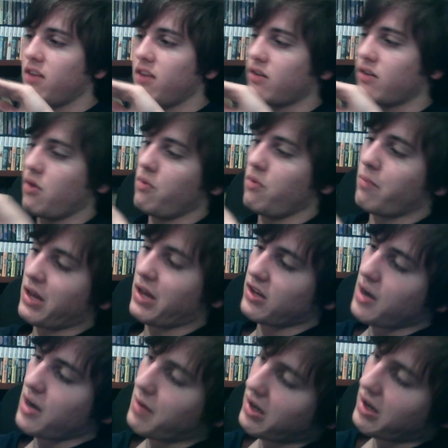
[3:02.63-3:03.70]
So by the
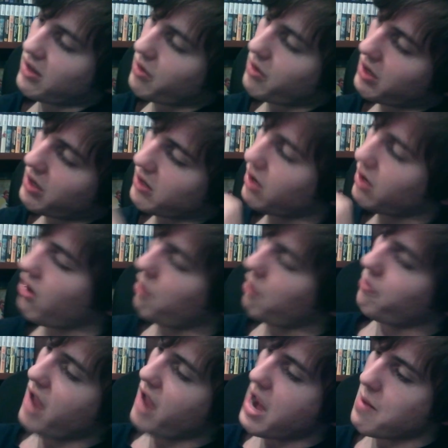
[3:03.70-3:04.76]
time it gets there and it's like,
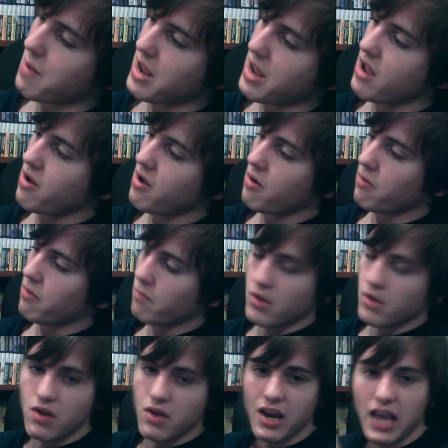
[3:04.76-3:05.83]
oh, enemy,
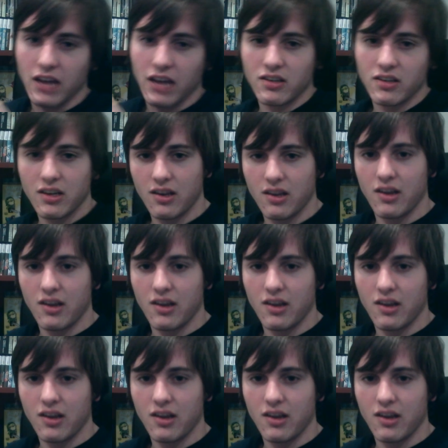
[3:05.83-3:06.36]
you get hit.